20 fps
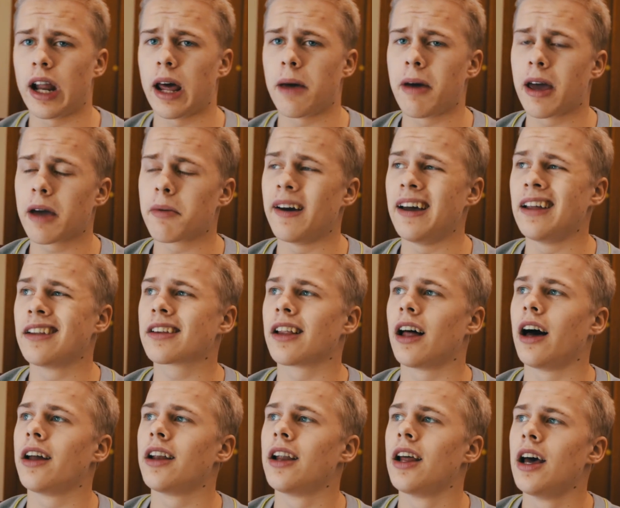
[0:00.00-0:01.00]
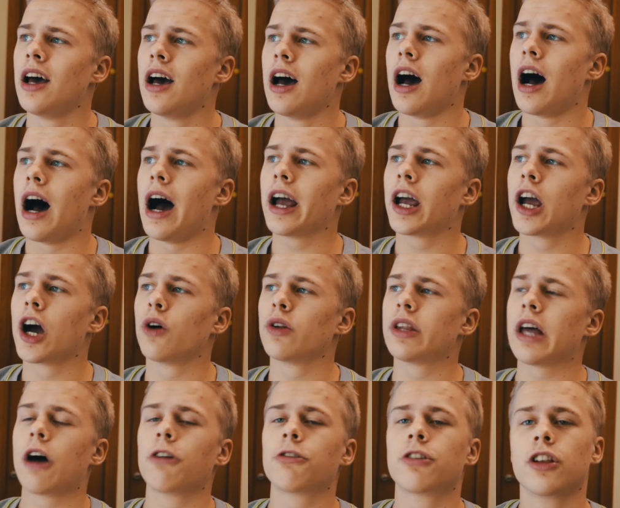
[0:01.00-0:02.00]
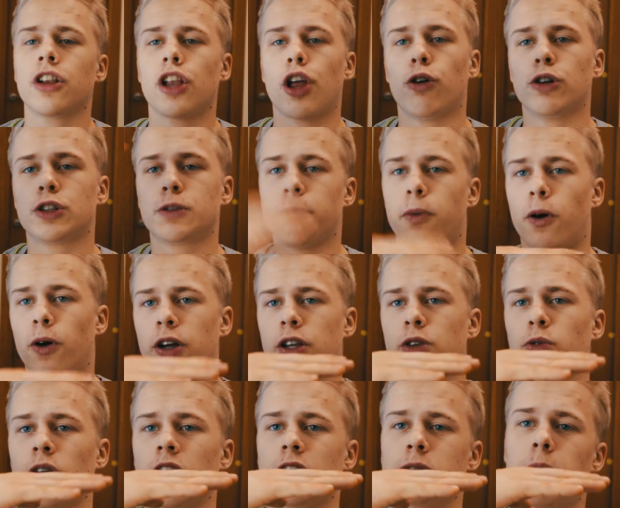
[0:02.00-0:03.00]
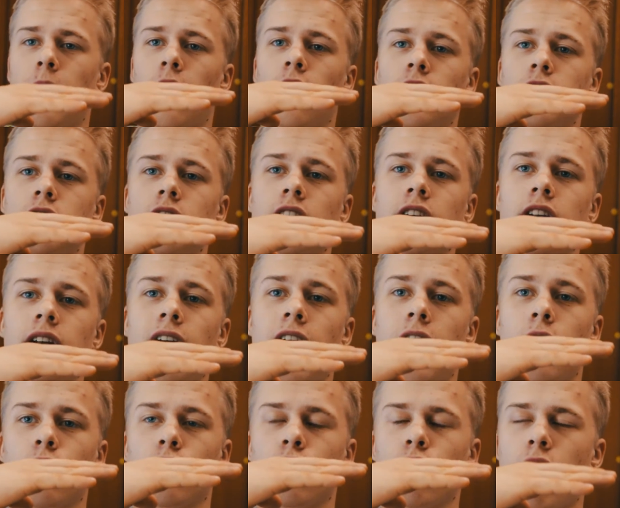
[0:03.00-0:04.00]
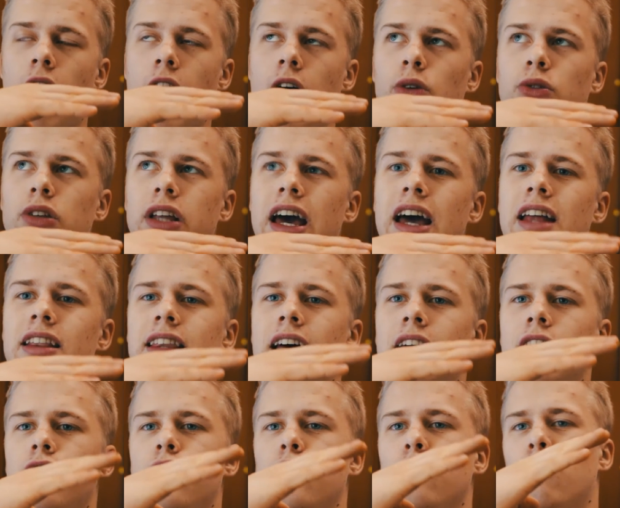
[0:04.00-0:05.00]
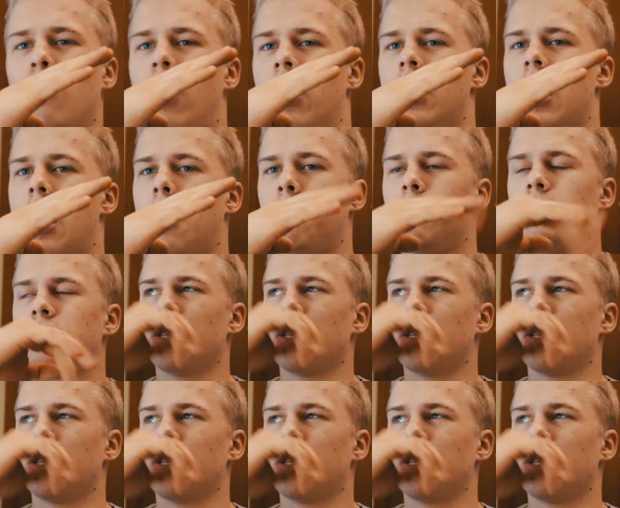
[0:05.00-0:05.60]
I make my incline, I go down to the lowest point when it's parallel to the ground and then do one up.